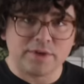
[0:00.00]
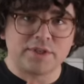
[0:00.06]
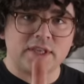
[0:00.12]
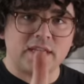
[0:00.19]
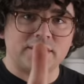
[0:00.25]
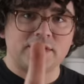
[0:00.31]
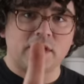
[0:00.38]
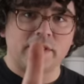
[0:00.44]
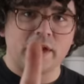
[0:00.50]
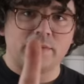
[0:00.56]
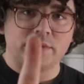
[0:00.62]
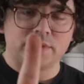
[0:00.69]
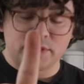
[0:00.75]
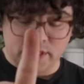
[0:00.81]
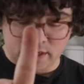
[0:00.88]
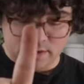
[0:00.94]
which that's all that
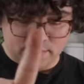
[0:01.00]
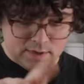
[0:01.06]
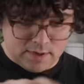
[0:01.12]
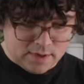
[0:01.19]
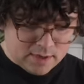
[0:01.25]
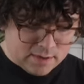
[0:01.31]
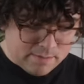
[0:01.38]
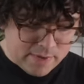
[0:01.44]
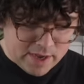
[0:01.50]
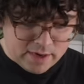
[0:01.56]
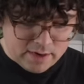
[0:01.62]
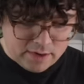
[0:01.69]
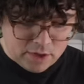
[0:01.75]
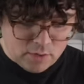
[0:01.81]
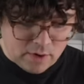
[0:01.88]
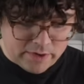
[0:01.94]
was there. But
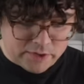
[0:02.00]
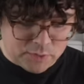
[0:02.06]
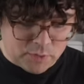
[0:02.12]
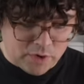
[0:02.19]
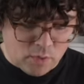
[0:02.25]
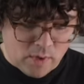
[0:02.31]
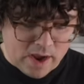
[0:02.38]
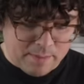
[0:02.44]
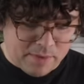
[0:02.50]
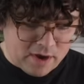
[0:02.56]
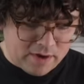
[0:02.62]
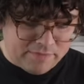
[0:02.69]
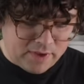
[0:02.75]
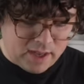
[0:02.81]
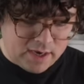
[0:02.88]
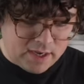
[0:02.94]
you always want to wipe
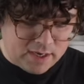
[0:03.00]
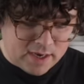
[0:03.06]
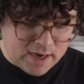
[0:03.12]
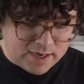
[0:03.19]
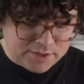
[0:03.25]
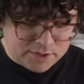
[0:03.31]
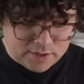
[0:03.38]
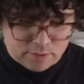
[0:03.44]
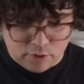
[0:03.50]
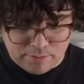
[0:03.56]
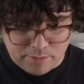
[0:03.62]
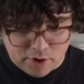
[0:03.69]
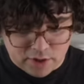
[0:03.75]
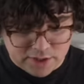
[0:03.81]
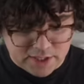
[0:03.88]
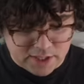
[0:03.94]
off any dust or
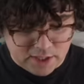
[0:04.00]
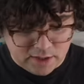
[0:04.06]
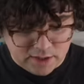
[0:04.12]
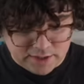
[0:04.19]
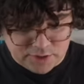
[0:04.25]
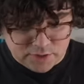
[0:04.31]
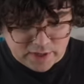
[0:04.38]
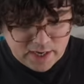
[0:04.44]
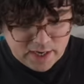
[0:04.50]
particulates or